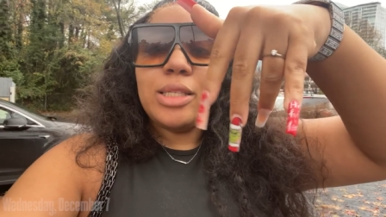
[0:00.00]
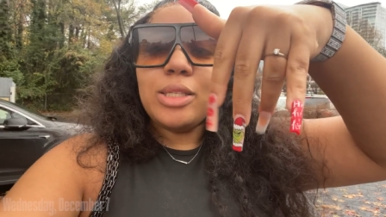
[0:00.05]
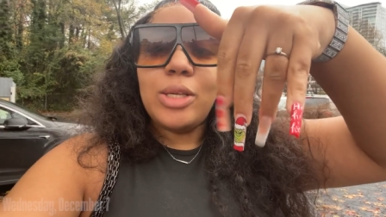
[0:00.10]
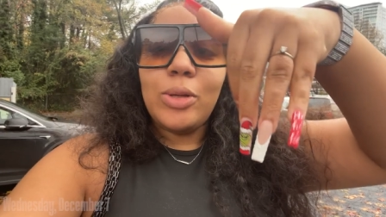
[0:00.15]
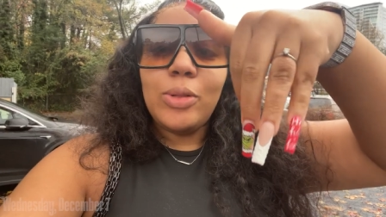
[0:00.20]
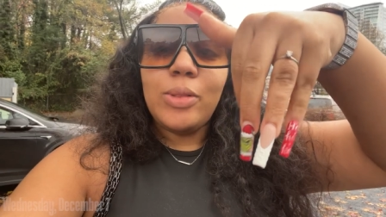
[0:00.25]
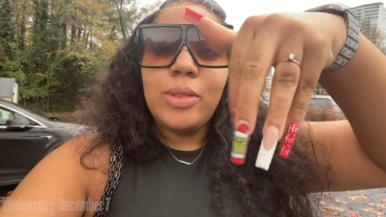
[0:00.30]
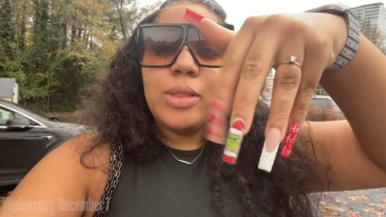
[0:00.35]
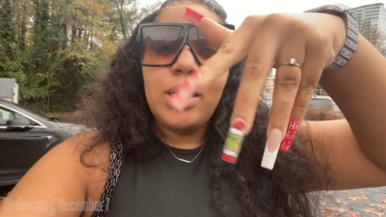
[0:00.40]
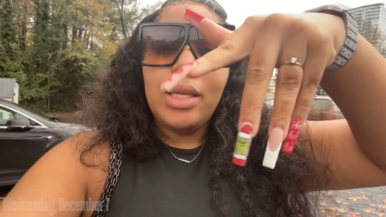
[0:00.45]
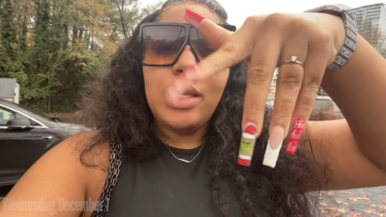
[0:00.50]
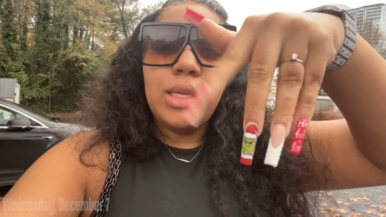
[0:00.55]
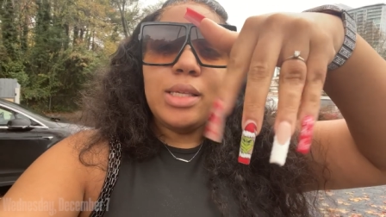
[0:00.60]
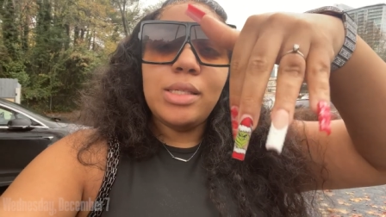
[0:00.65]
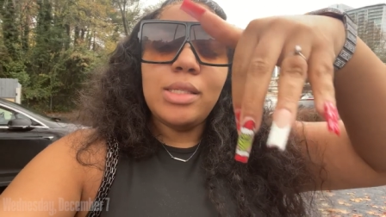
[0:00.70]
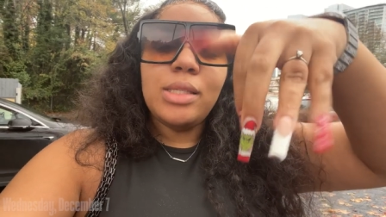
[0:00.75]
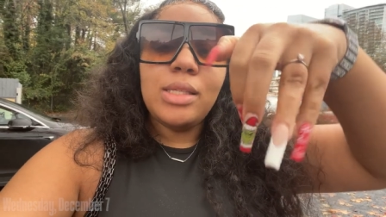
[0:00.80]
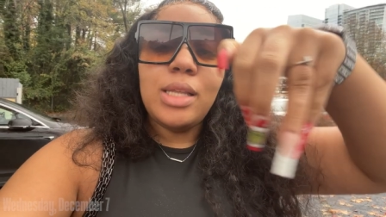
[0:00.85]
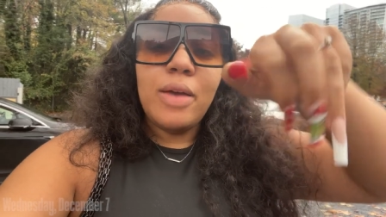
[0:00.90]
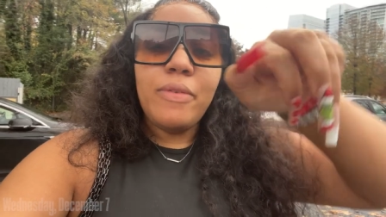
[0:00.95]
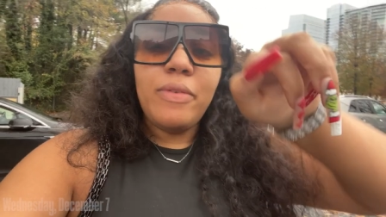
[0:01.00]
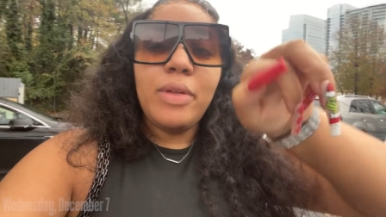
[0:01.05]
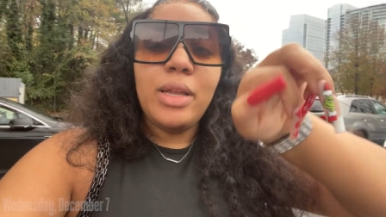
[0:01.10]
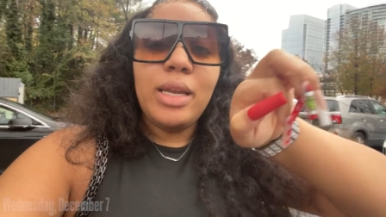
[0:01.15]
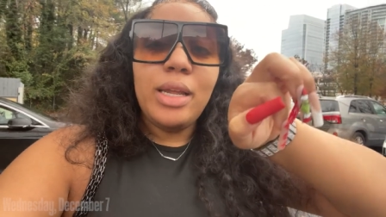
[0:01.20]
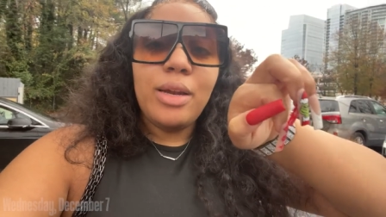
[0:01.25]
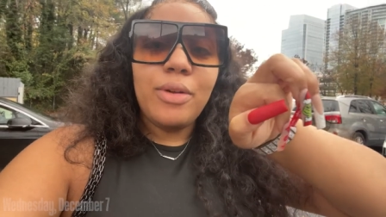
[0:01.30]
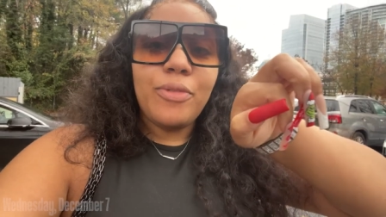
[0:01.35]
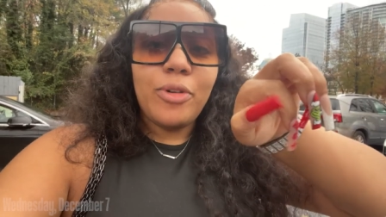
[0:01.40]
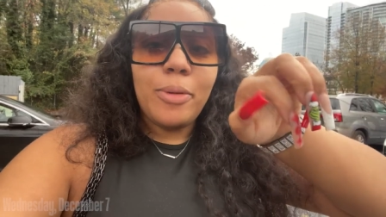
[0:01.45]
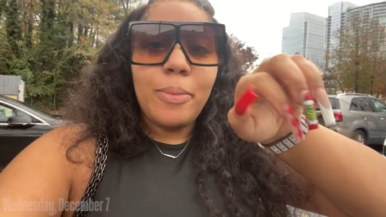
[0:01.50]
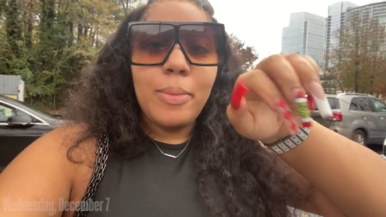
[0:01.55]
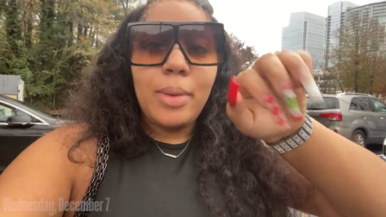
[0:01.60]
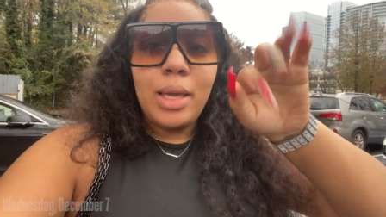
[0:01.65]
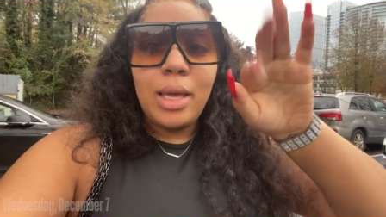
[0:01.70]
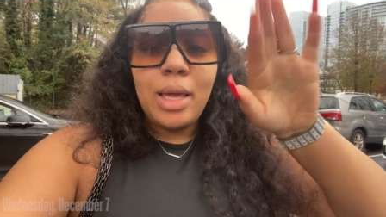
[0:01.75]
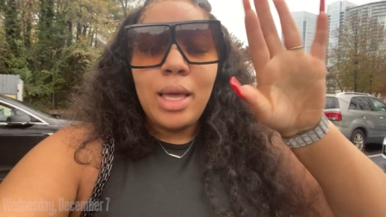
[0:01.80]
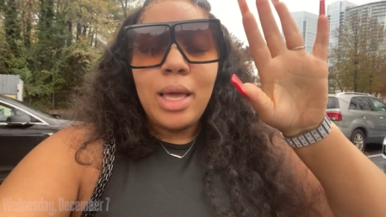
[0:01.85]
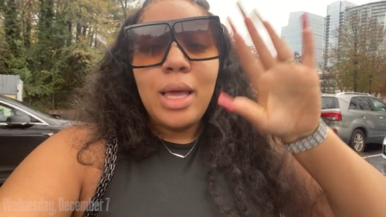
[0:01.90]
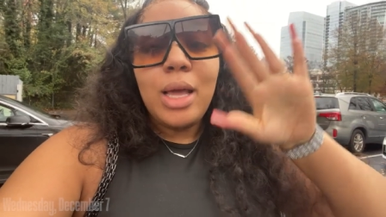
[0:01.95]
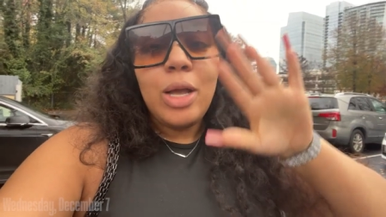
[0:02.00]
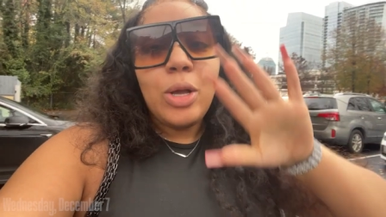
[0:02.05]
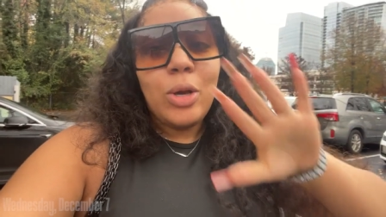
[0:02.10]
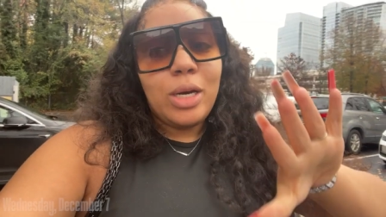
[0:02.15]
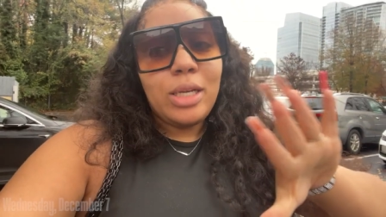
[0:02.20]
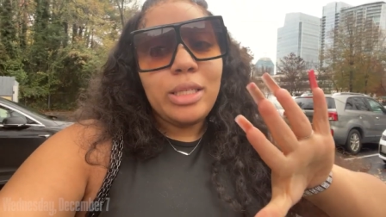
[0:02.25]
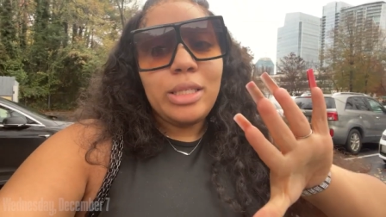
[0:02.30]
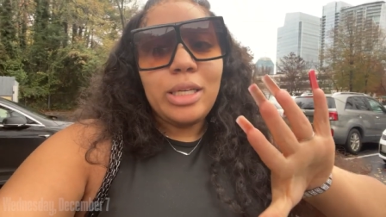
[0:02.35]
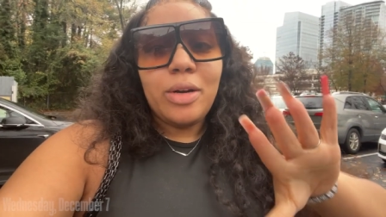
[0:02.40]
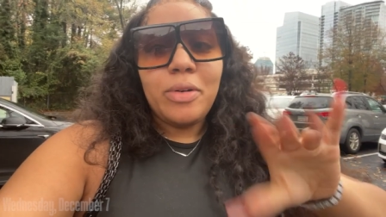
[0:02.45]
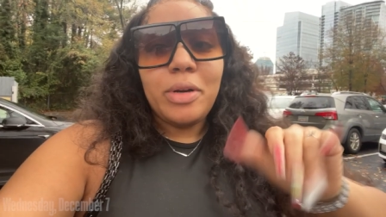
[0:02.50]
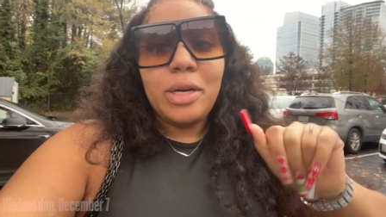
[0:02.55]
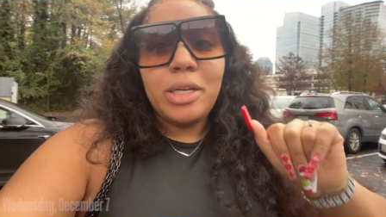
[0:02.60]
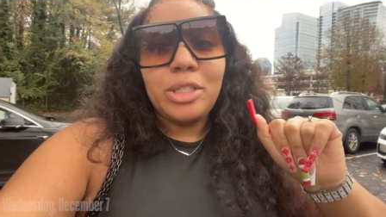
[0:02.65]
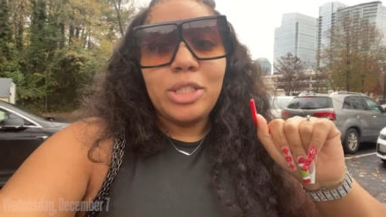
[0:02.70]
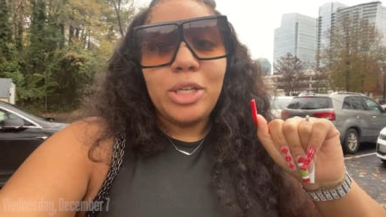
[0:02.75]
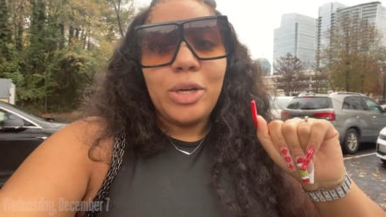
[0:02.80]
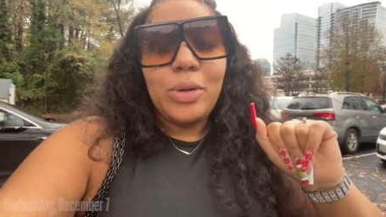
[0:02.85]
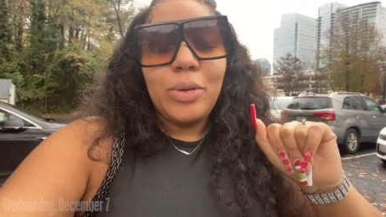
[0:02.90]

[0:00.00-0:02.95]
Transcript: so these definitely did it for me gonna turn around and show